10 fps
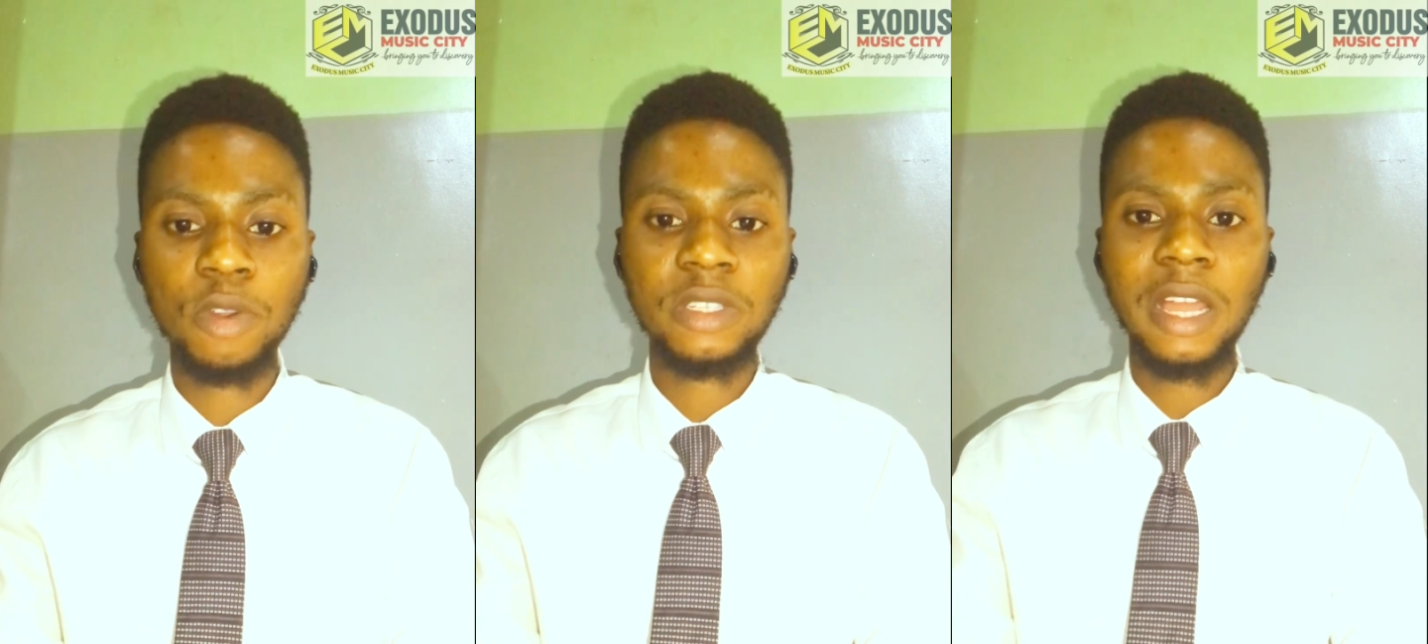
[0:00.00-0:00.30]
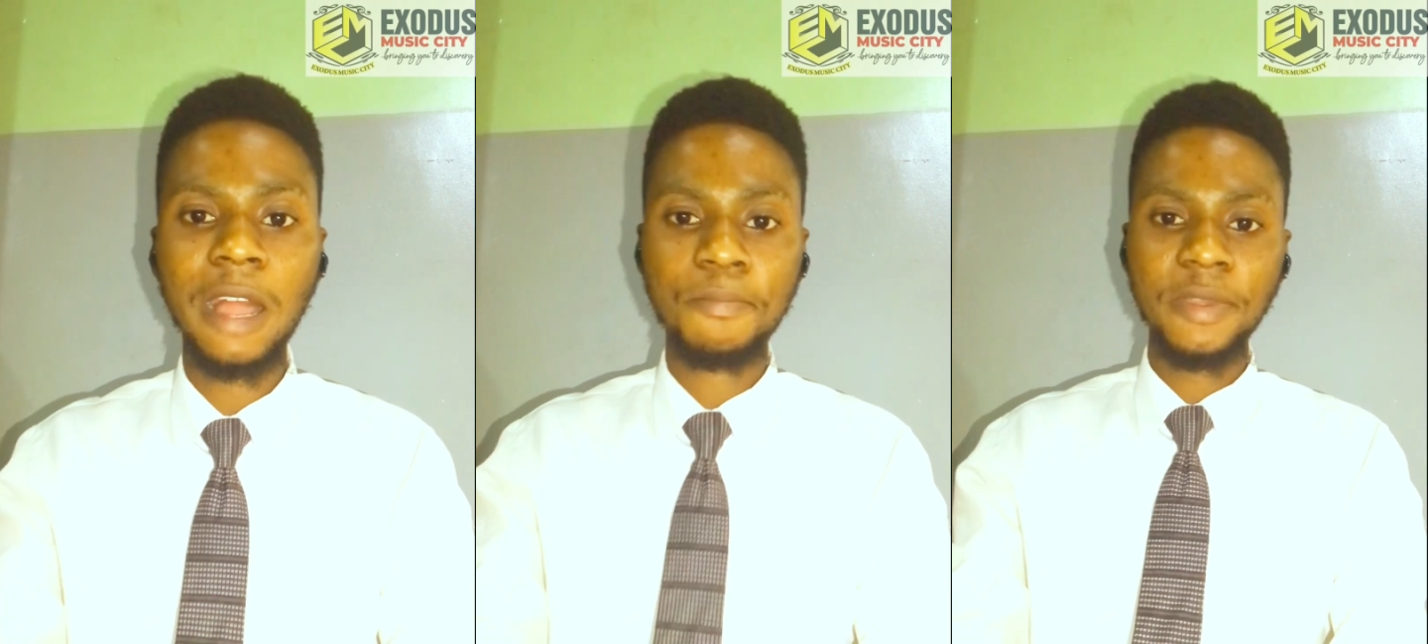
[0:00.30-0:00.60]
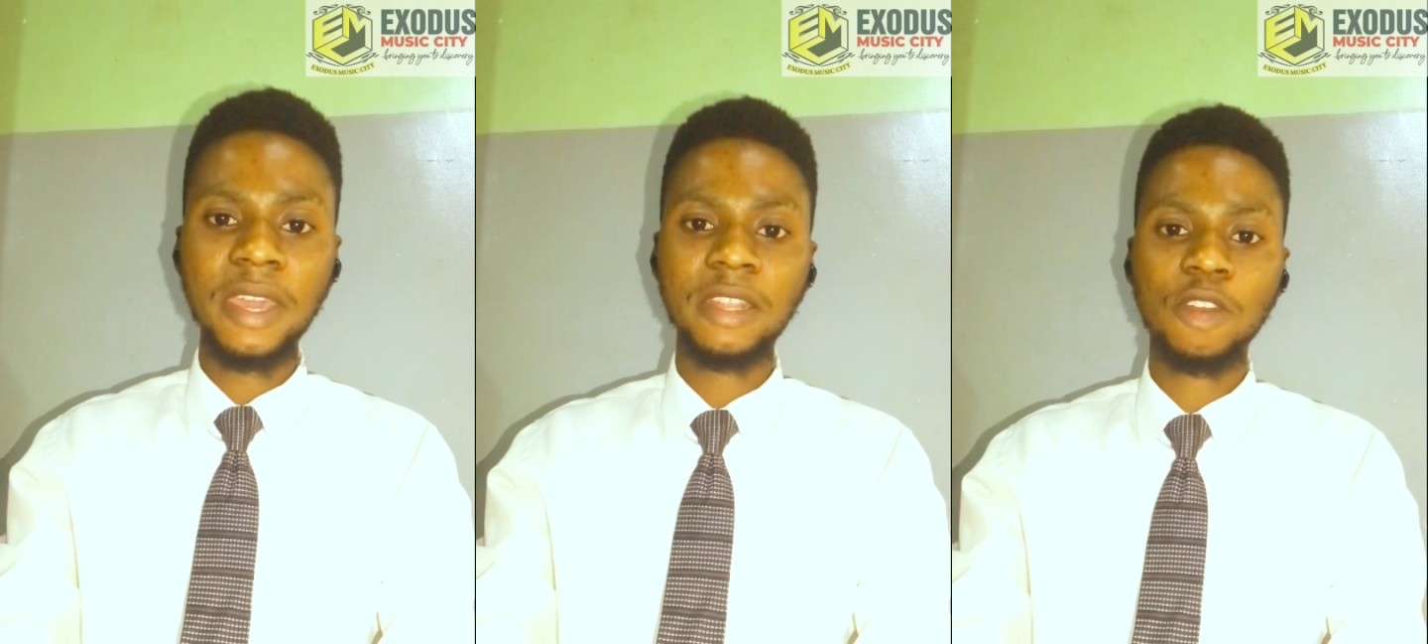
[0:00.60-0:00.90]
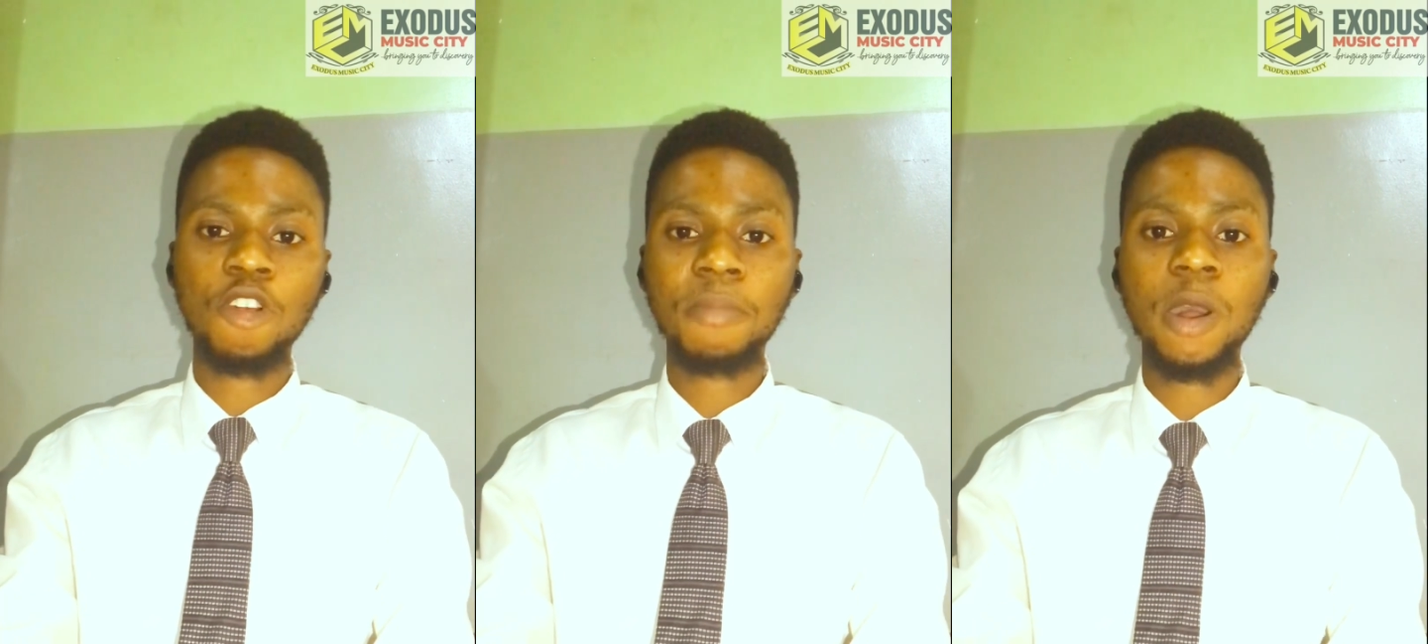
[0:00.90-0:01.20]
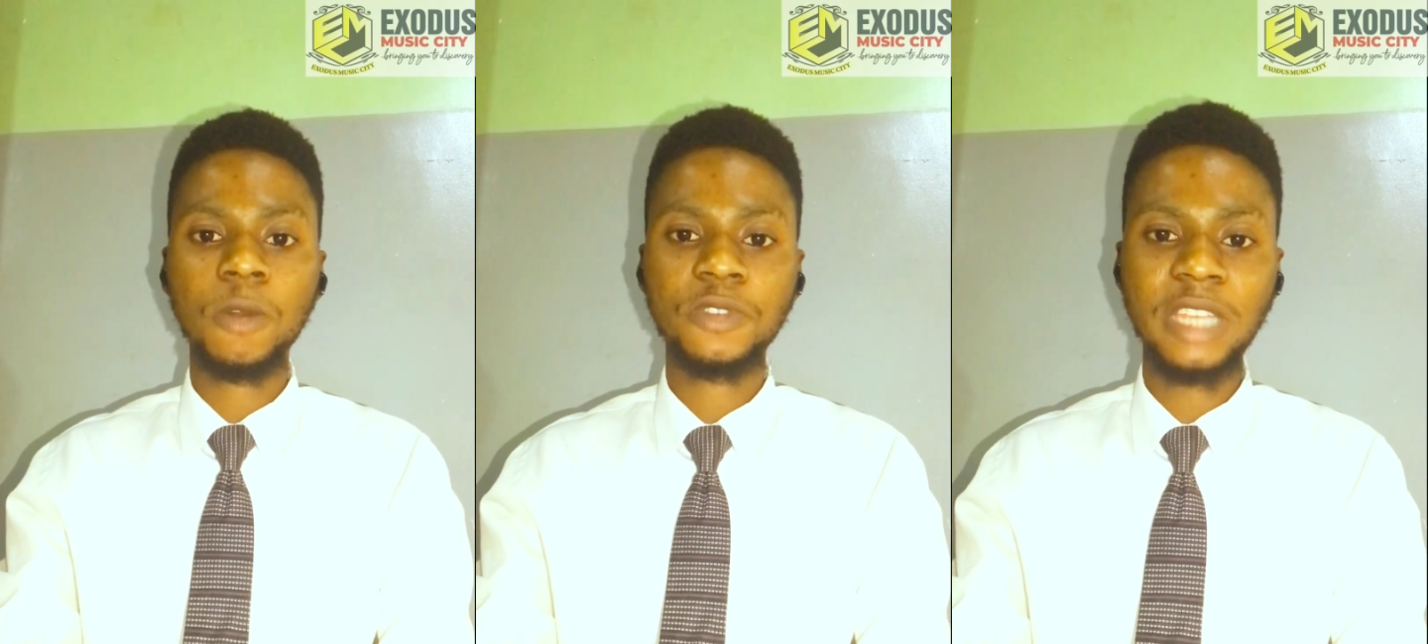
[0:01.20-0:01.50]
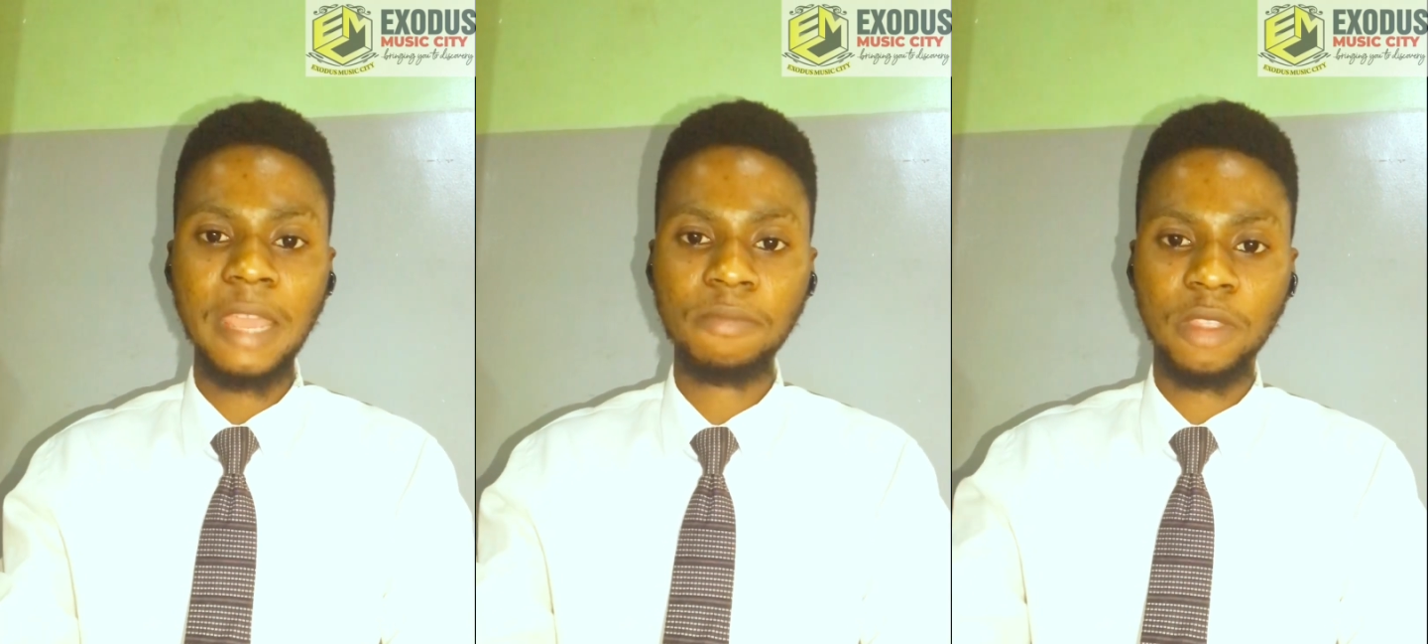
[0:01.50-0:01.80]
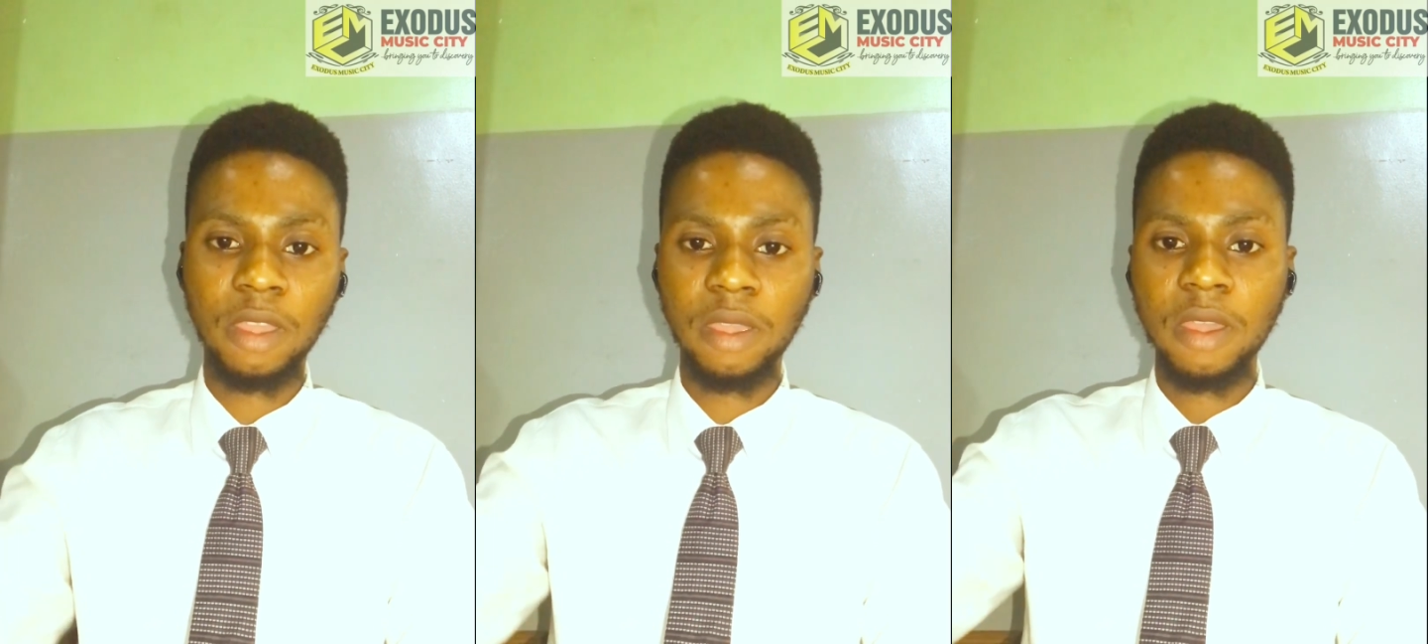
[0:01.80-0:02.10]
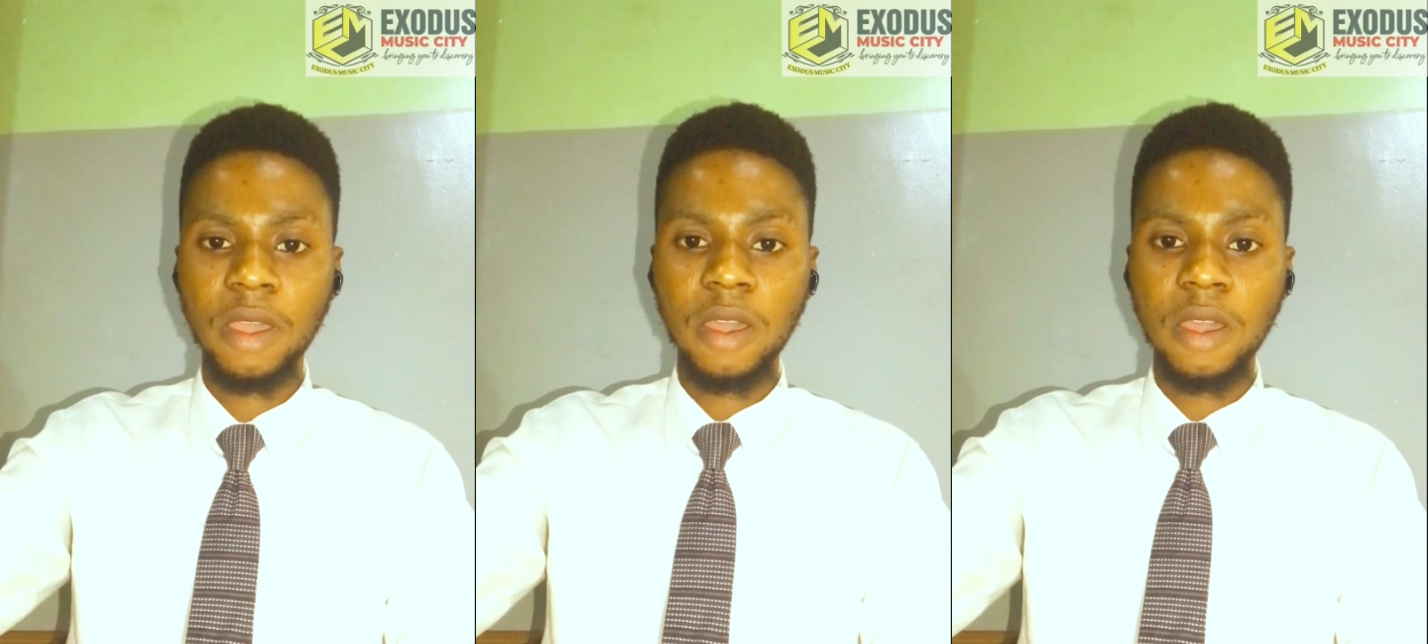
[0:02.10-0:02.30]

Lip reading: must appear the number of times the